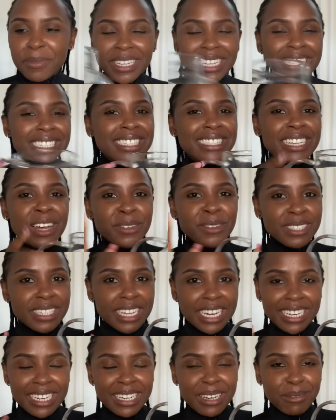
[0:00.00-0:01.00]
It sounds
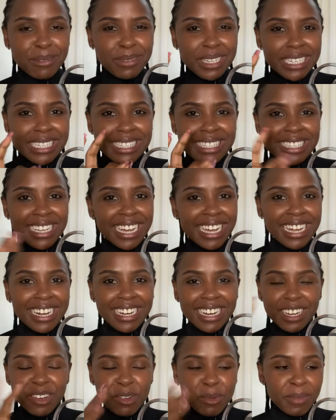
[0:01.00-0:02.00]
a little bit
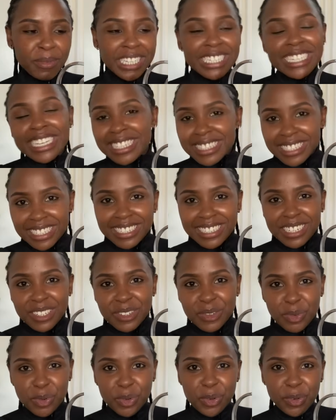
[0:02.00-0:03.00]
scary and you might hesitate
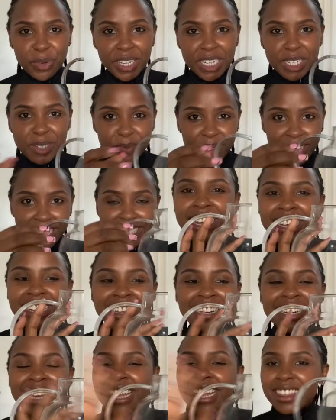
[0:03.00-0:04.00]
to do it, but
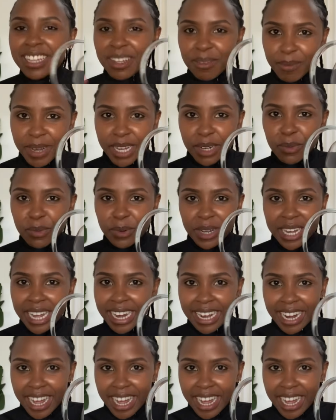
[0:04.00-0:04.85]
like, nothing bad can